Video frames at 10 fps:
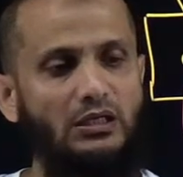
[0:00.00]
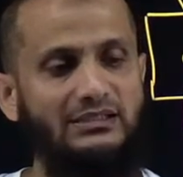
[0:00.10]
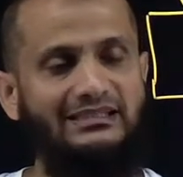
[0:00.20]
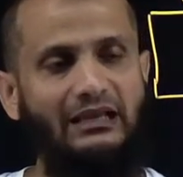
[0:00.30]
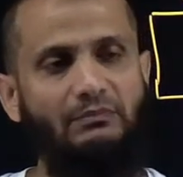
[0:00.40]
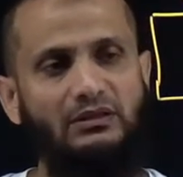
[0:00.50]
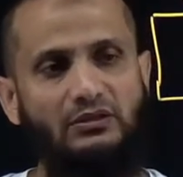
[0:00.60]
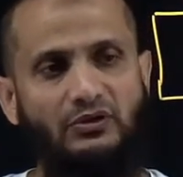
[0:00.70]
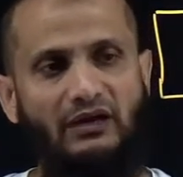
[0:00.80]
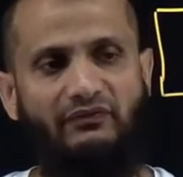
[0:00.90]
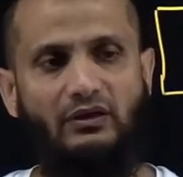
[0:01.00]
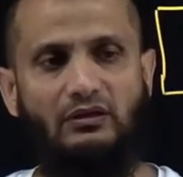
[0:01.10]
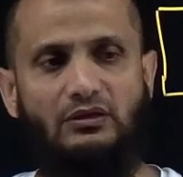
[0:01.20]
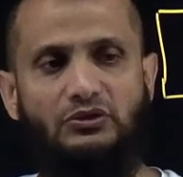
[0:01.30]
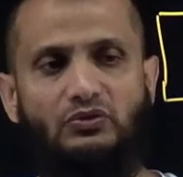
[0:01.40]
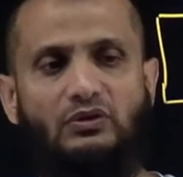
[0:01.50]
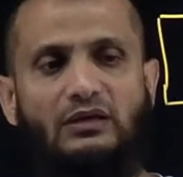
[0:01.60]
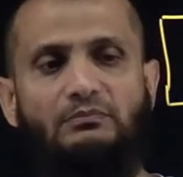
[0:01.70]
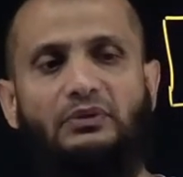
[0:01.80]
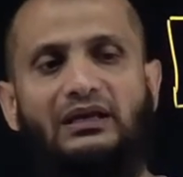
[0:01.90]
segment the traffic, you
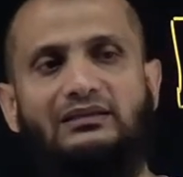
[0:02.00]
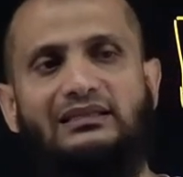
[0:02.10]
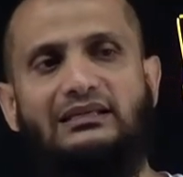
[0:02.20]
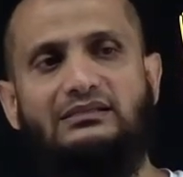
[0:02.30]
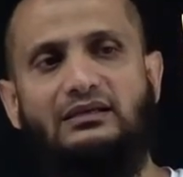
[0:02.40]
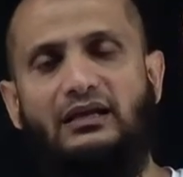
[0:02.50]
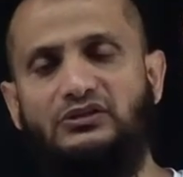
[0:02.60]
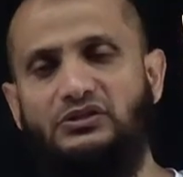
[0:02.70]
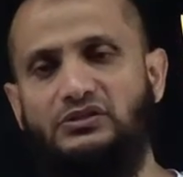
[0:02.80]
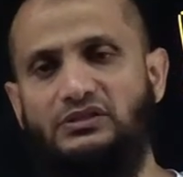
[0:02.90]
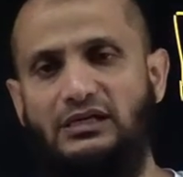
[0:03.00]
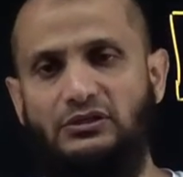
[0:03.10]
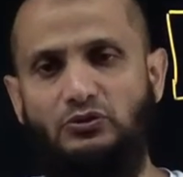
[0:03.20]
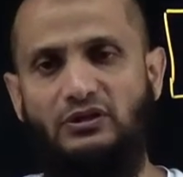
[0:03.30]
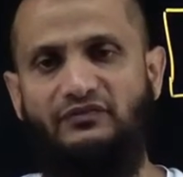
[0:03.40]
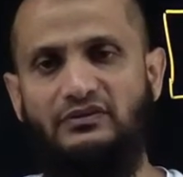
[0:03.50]
can bring these connections into different